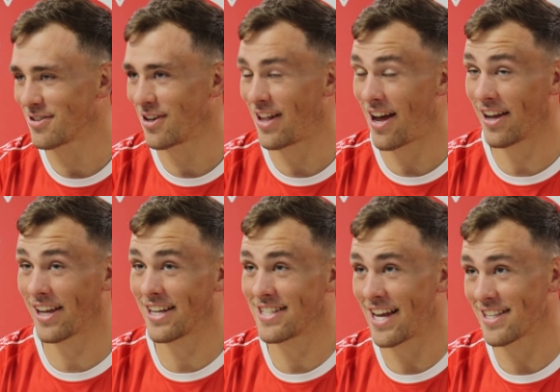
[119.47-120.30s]
So I
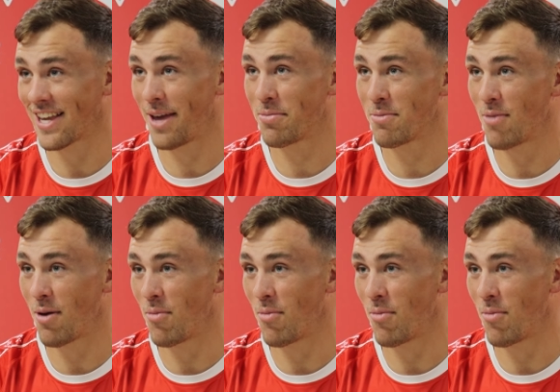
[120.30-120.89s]
guess that's keeping my